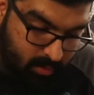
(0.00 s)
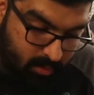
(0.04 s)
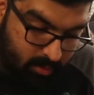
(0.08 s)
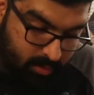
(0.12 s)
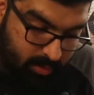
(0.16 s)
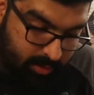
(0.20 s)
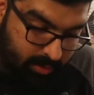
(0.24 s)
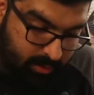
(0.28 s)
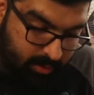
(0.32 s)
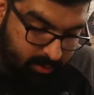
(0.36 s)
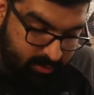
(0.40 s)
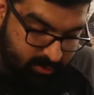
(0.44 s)

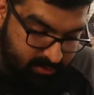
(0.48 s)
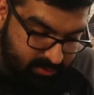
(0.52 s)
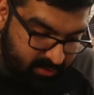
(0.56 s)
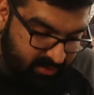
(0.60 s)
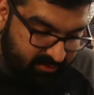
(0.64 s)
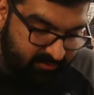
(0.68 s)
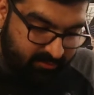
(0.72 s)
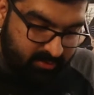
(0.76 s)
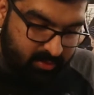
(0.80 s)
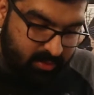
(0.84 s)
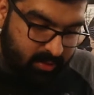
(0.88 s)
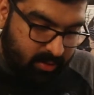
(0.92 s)
It's
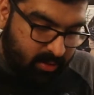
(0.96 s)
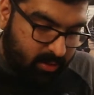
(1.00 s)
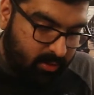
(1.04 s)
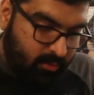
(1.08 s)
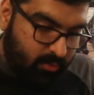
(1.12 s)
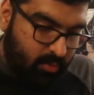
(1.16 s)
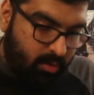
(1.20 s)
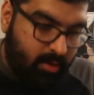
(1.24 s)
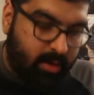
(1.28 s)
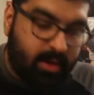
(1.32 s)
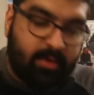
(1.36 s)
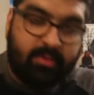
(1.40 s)
definitely
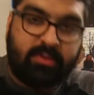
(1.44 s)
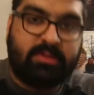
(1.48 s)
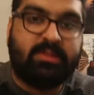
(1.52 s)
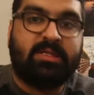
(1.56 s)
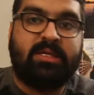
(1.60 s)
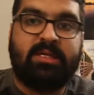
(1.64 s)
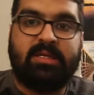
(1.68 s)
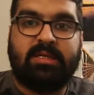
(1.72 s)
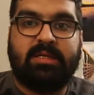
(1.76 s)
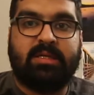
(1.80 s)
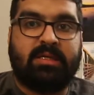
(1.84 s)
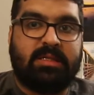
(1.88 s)
what I would
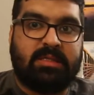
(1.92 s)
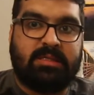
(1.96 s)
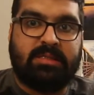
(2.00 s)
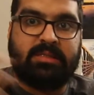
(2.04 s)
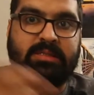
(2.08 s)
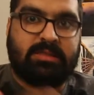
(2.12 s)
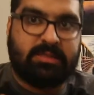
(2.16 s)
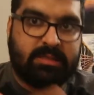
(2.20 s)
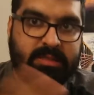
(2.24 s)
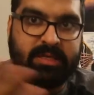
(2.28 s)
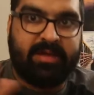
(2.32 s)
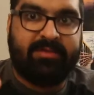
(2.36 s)
say
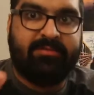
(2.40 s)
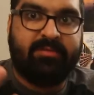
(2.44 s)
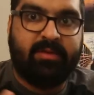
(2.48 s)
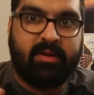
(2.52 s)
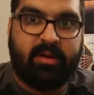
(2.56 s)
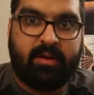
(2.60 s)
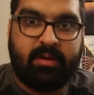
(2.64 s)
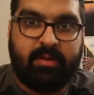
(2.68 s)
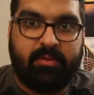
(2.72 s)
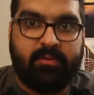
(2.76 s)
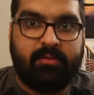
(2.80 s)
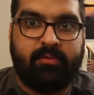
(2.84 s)
is
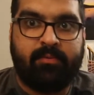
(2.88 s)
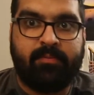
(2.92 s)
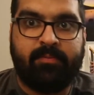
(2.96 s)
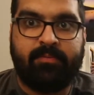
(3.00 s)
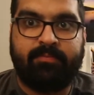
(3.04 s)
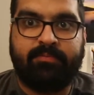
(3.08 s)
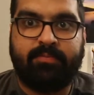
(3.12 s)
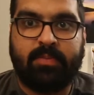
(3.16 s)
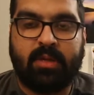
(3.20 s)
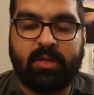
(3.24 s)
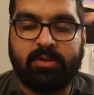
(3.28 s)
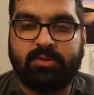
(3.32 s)
definitive
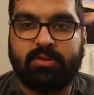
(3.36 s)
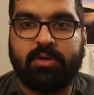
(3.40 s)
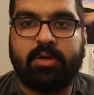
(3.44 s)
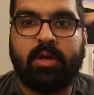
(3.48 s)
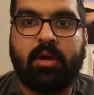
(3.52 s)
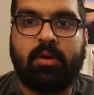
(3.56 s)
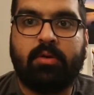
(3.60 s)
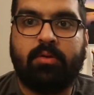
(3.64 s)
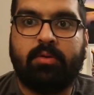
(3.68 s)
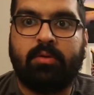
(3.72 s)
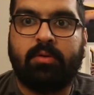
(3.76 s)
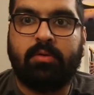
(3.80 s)

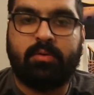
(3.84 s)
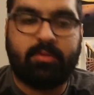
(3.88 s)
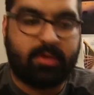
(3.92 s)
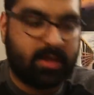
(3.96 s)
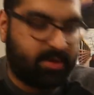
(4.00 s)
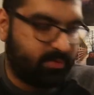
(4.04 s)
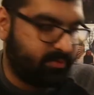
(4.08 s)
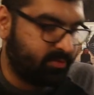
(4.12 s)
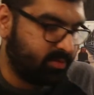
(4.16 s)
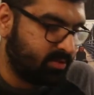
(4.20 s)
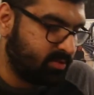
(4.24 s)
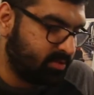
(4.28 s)
Chicago
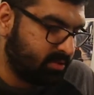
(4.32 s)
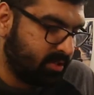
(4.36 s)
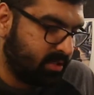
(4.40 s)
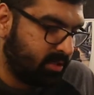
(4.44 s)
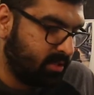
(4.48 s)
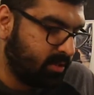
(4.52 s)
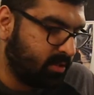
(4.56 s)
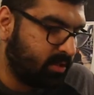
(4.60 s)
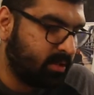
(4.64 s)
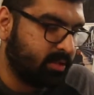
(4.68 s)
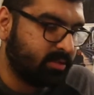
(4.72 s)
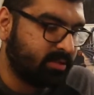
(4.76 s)
Tavern style,
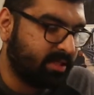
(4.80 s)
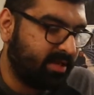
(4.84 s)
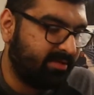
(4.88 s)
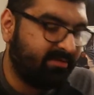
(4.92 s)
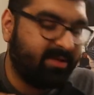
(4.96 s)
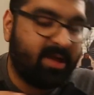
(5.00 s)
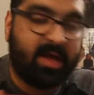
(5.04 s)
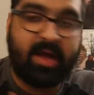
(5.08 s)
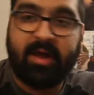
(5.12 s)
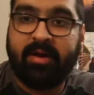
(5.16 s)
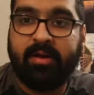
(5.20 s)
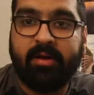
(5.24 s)
because I've
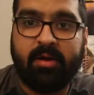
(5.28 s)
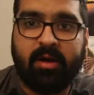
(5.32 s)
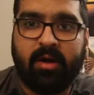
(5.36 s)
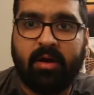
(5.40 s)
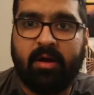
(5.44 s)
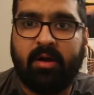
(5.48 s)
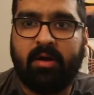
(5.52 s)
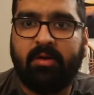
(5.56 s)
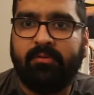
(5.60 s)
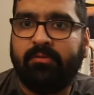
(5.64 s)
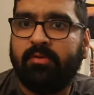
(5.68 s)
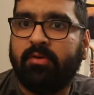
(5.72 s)
had
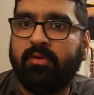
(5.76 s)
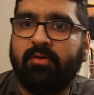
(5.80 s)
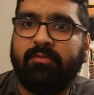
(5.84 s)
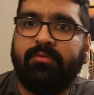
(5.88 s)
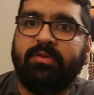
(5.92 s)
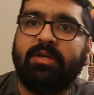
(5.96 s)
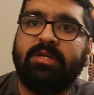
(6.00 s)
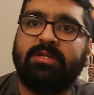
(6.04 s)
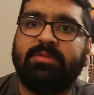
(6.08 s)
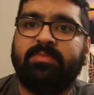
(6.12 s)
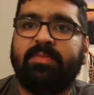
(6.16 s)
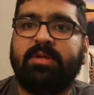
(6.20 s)
a few of
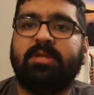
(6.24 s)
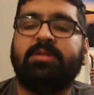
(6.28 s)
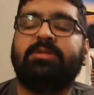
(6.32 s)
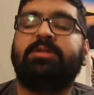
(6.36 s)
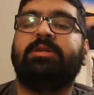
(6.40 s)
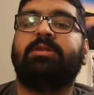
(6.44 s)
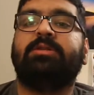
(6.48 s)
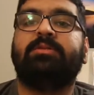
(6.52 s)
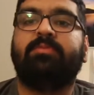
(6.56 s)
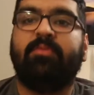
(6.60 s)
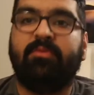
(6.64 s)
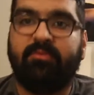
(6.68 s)
these
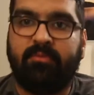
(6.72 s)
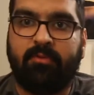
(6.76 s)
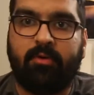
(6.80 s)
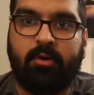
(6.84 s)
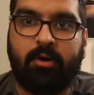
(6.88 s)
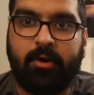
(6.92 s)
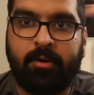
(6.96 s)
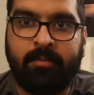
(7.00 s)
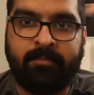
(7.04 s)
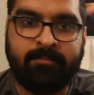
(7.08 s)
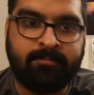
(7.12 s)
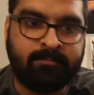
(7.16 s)
pizzas
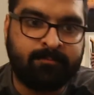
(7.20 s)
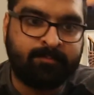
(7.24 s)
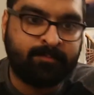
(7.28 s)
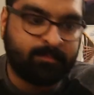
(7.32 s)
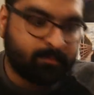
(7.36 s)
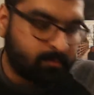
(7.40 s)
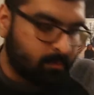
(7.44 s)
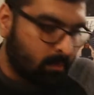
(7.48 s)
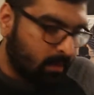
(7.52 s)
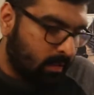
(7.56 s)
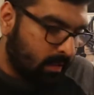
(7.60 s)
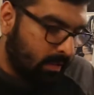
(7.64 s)
before,
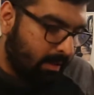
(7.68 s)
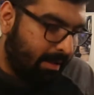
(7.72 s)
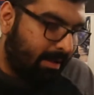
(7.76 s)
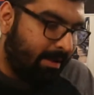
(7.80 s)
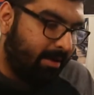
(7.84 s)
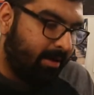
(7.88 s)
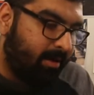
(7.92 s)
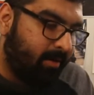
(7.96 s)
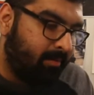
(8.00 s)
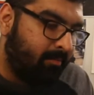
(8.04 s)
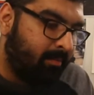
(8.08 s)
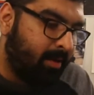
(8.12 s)

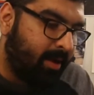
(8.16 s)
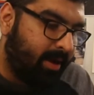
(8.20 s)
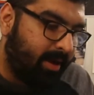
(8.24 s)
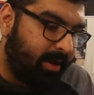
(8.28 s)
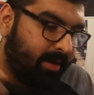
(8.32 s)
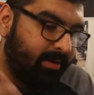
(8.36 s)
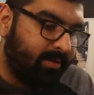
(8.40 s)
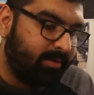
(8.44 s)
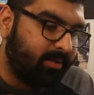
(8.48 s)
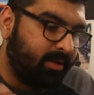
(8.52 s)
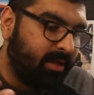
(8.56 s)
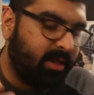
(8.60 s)

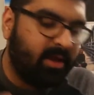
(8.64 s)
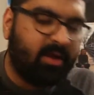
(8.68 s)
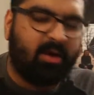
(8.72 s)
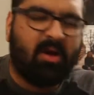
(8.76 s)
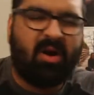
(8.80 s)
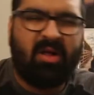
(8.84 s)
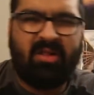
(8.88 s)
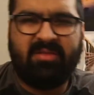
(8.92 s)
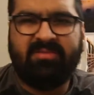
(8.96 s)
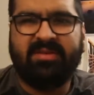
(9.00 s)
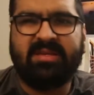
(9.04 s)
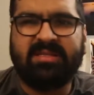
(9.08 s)
and they
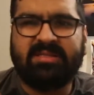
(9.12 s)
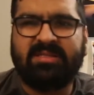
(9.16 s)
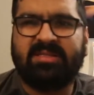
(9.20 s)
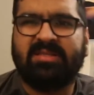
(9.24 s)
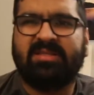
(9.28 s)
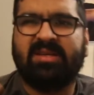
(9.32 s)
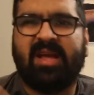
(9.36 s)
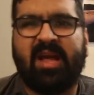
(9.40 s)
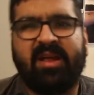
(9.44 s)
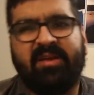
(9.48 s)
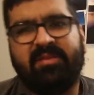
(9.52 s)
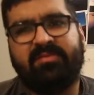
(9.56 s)
always
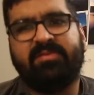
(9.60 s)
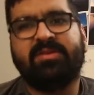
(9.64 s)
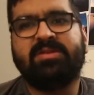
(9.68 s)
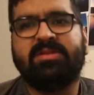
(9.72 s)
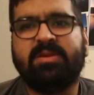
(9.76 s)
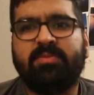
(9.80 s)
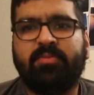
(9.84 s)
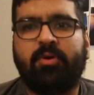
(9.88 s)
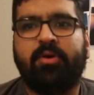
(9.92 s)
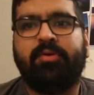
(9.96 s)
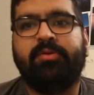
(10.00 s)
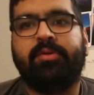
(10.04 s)
kind of
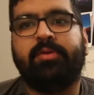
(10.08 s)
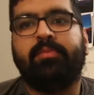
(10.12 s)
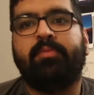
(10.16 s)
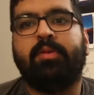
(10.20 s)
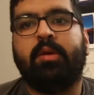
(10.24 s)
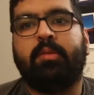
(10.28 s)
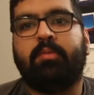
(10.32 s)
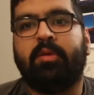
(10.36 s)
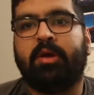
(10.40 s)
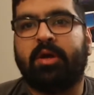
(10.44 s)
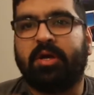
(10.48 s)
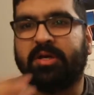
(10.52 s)
disappointed me
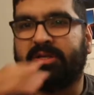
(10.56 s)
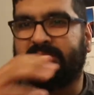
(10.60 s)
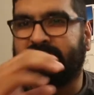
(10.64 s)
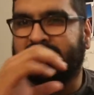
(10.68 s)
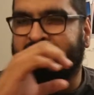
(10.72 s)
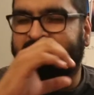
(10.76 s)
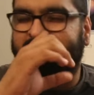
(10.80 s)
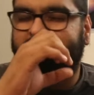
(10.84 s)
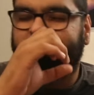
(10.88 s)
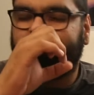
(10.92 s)
because